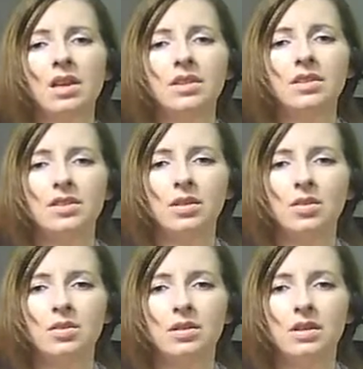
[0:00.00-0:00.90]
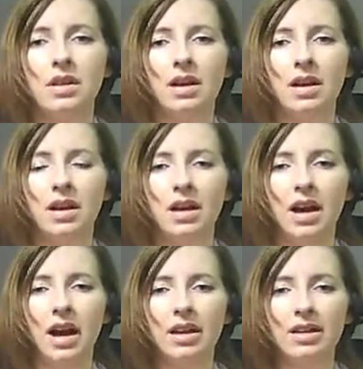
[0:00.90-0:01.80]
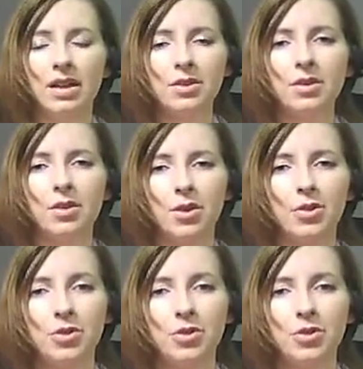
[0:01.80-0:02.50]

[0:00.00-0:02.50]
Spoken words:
So the